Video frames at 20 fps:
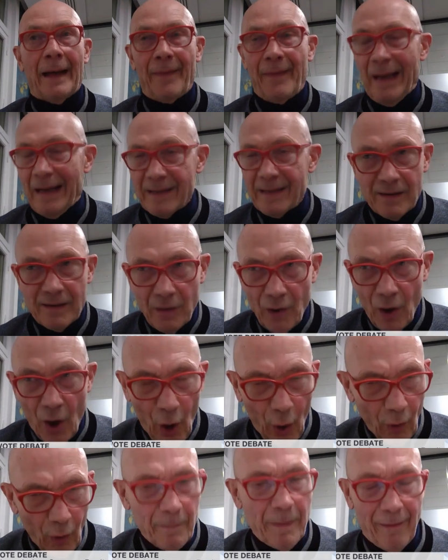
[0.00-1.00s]
And that's the
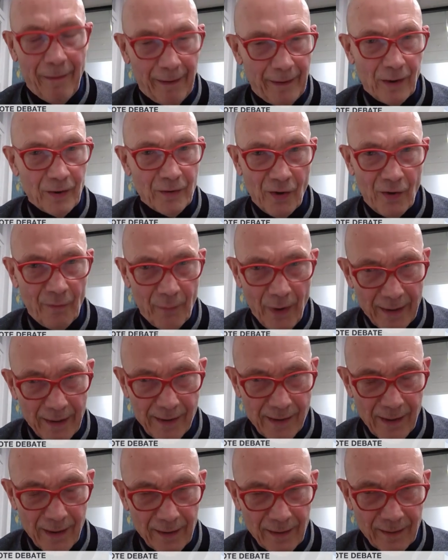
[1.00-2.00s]
whole paradox of
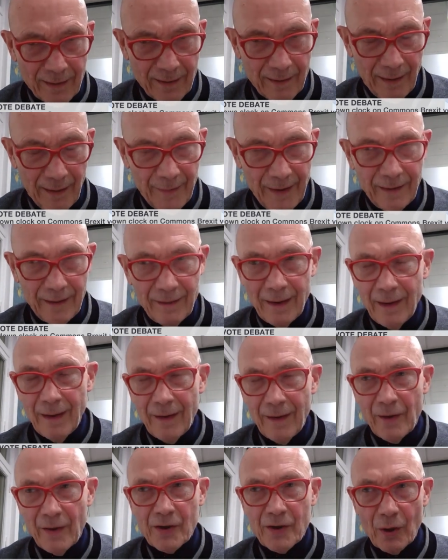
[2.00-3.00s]
Brexit. I mean,
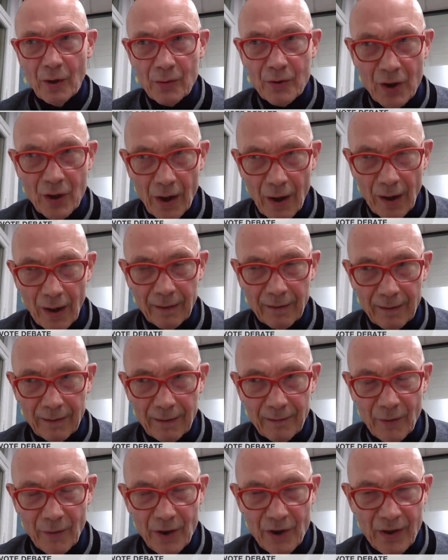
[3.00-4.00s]
the
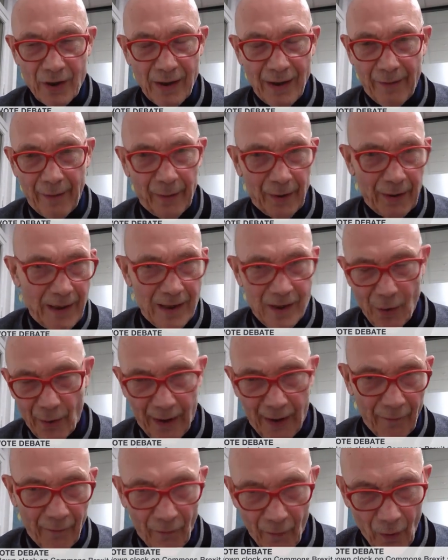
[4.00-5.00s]
solution which everybody is
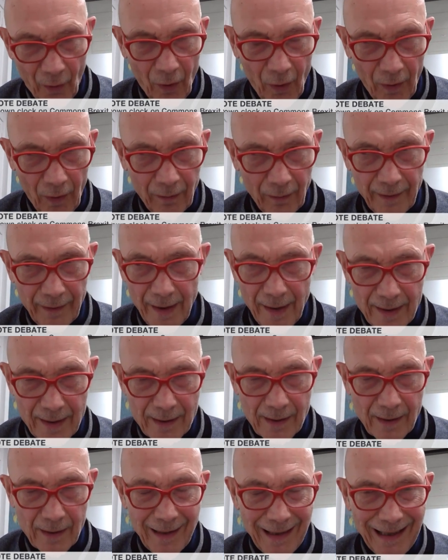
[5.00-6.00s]
looking for
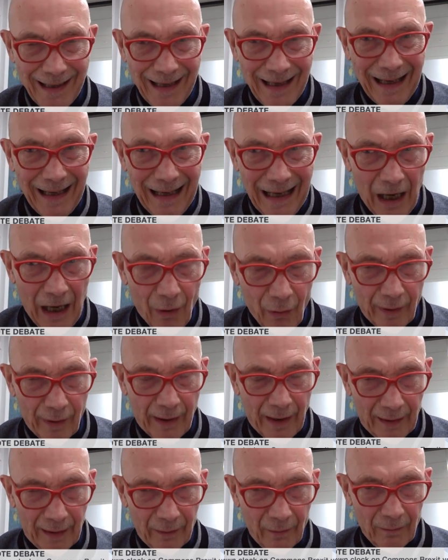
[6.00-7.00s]
is how
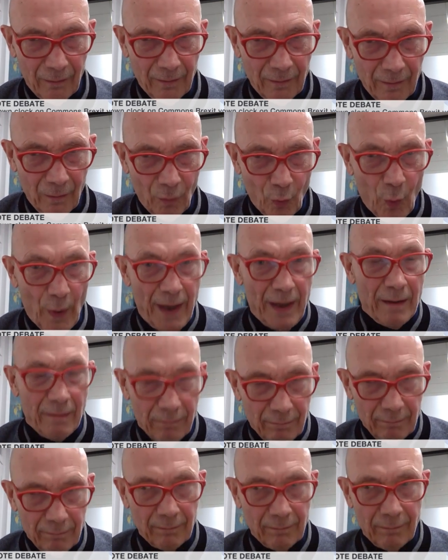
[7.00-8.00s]
can
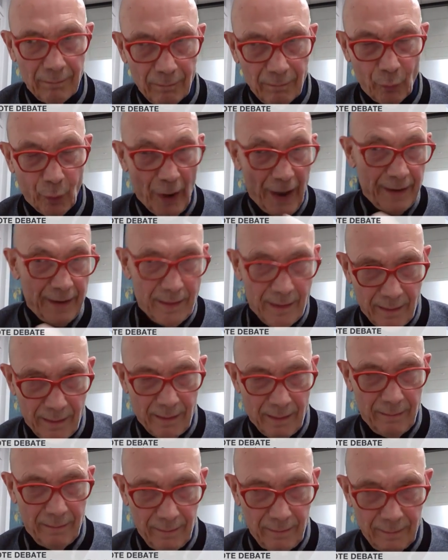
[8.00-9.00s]
we
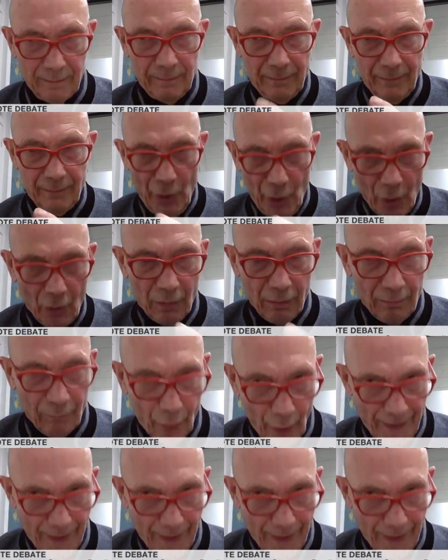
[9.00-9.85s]
Brits, you